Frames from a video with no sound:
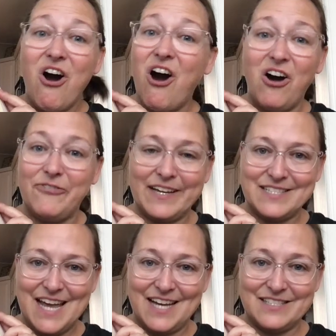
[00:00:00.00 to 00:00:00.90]
All
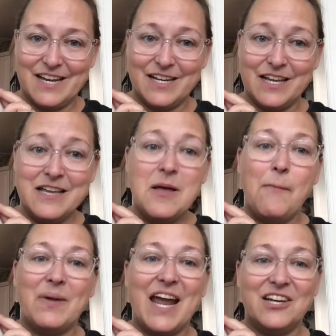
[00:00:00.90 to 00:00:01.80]
fantastic.
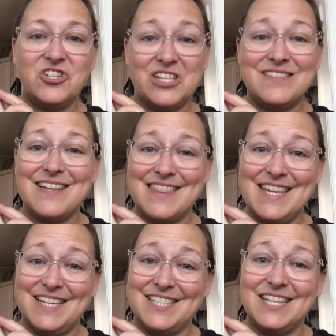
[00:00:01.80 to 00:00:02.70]
But I actually think
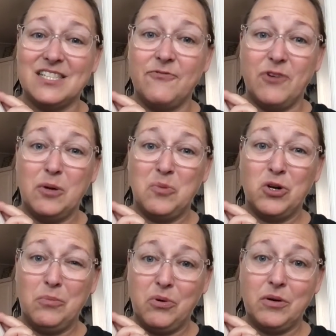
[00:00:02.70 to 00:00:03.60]
this is a far
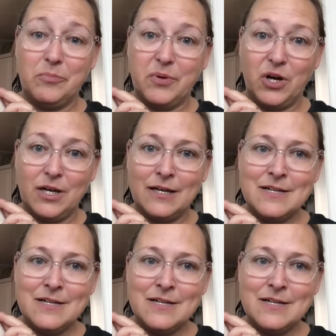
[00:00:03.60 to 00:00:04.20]
more important book,